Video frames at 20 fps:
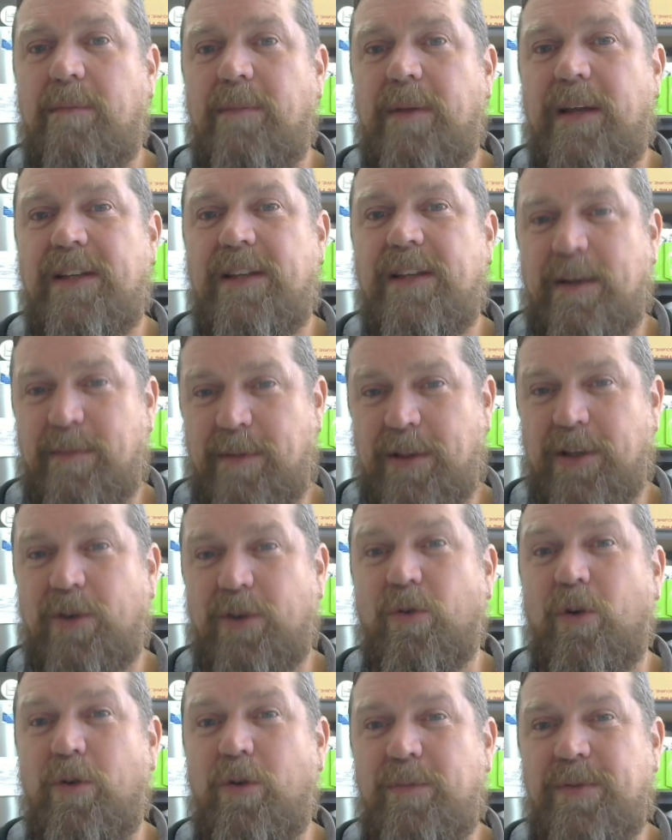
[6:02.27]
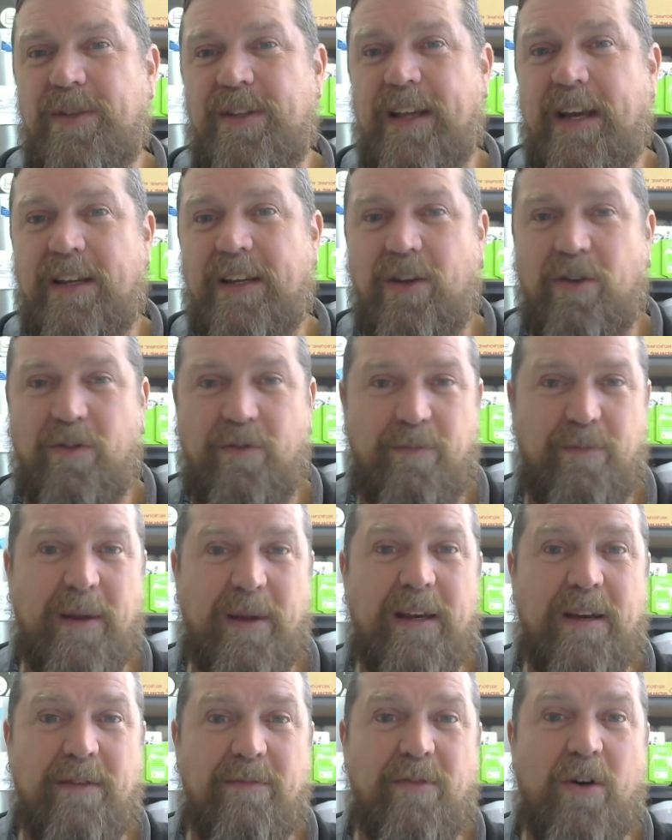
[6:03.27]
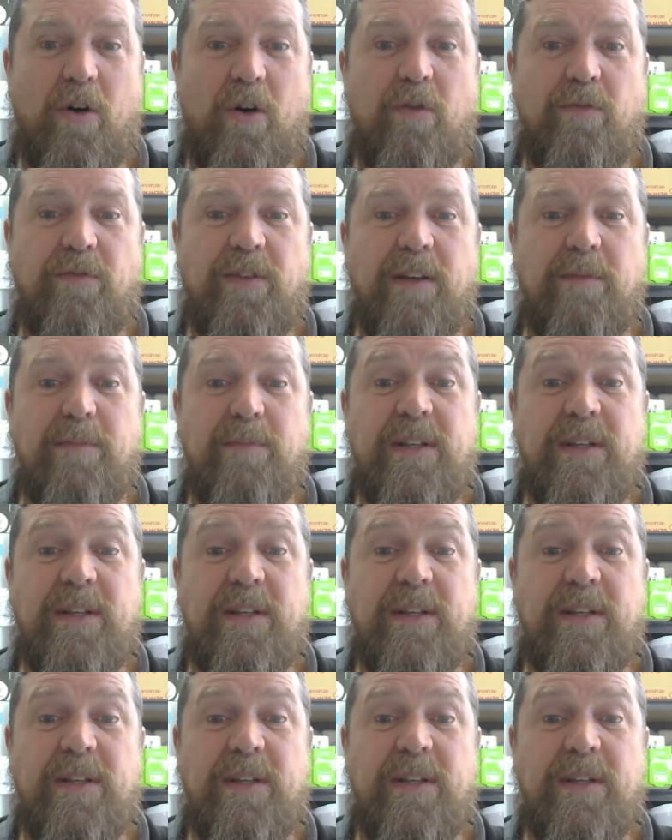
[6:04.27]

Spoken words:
in of the groups that you've been involved in,